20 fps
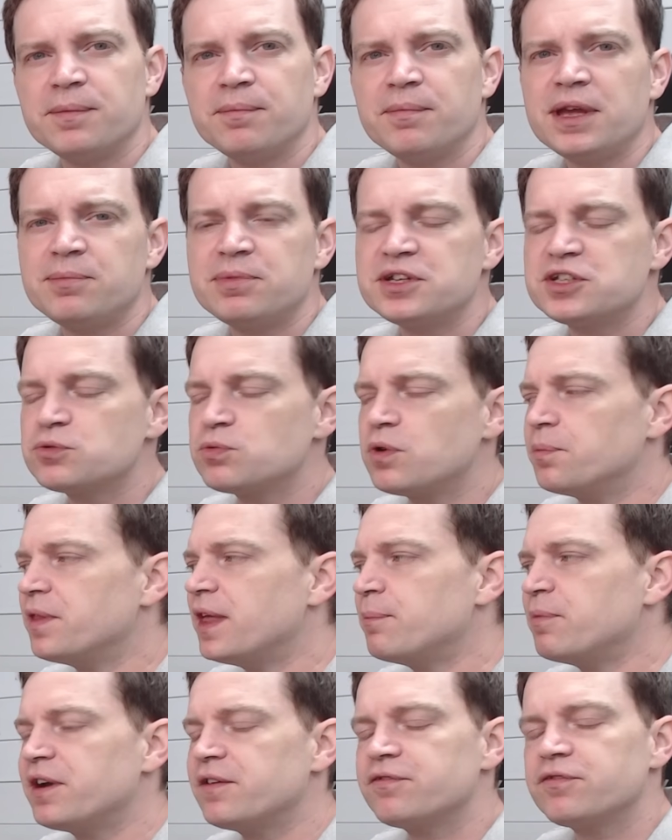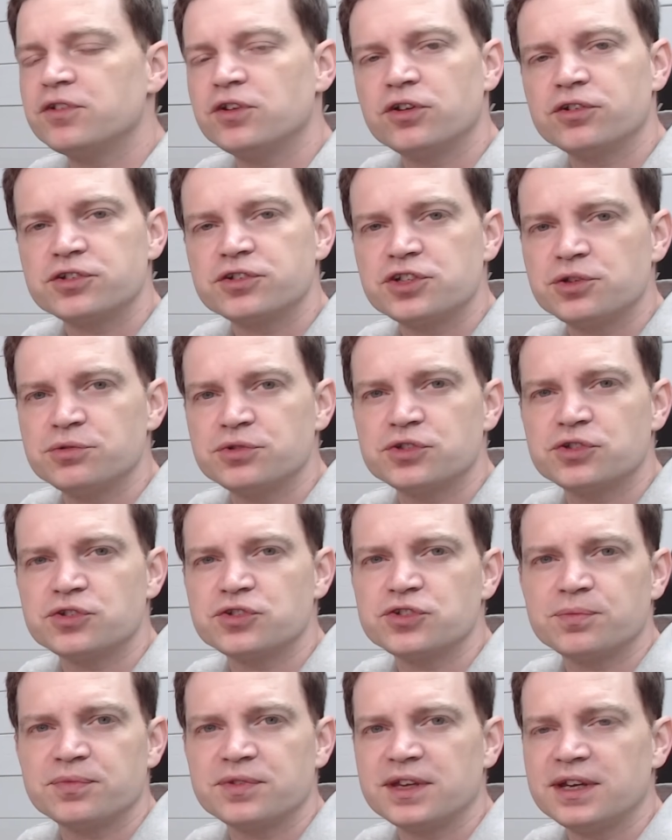maybe swap them out for Noctuas or
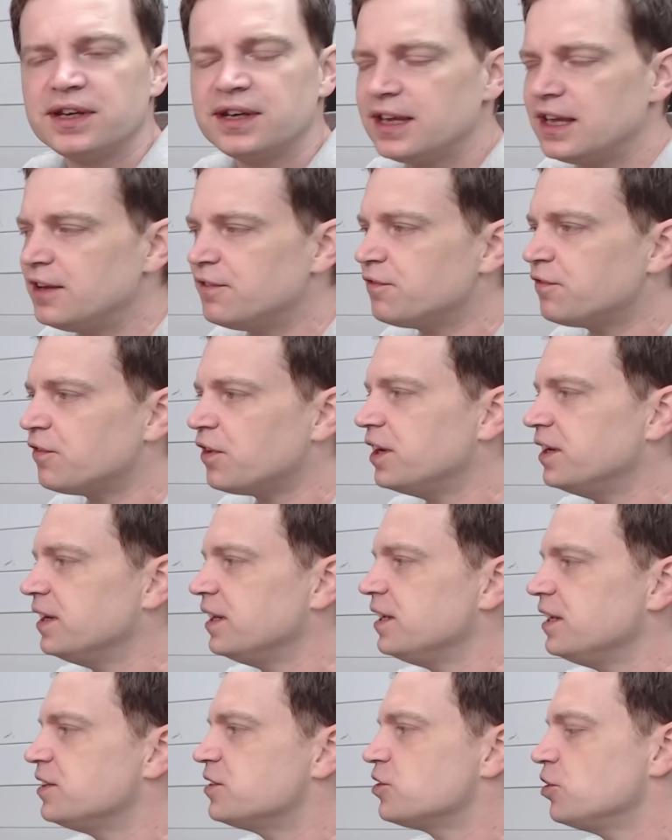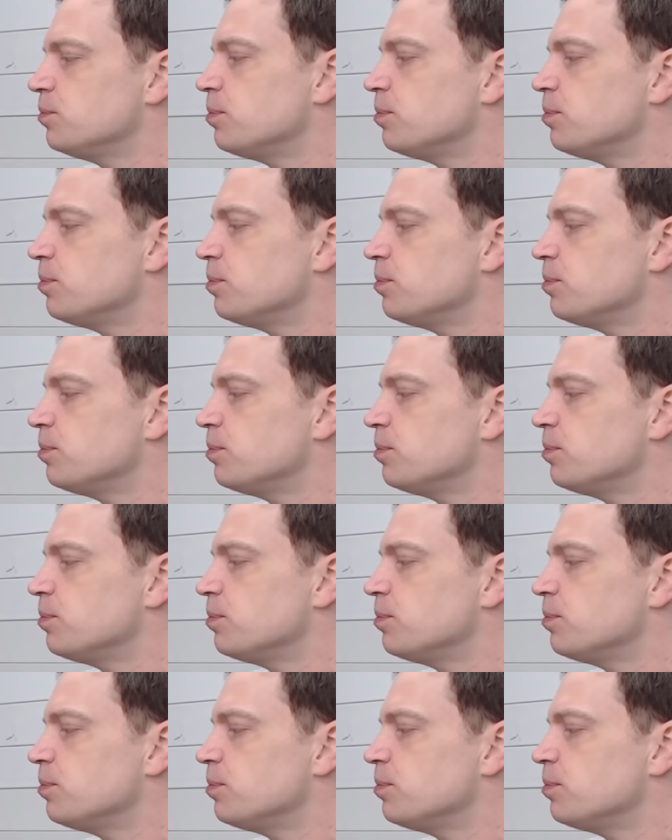something if I need to,